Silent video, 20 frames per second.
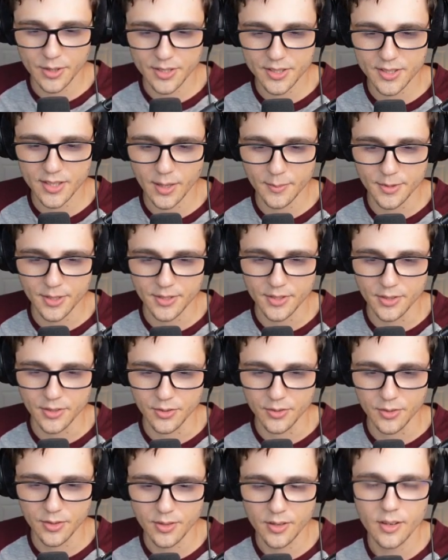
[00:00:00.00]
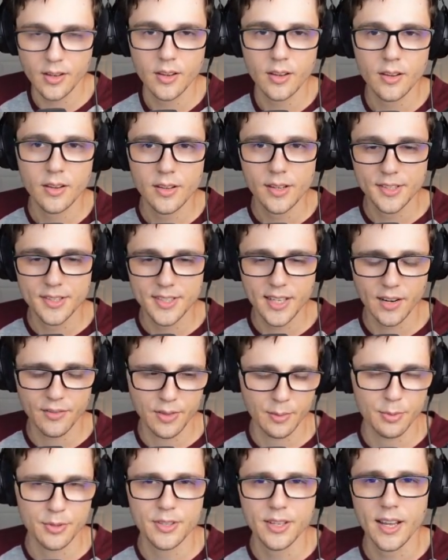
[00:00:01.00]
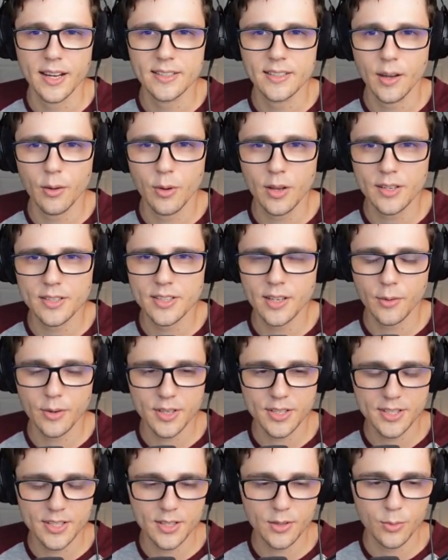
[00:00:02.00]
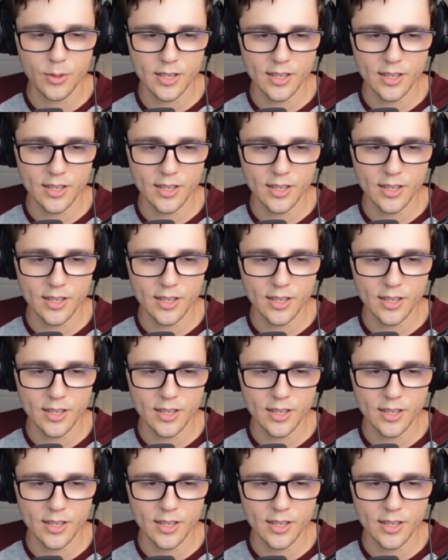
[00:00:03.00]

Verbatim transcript: a substitute instead of the protect. I want to. I want to see what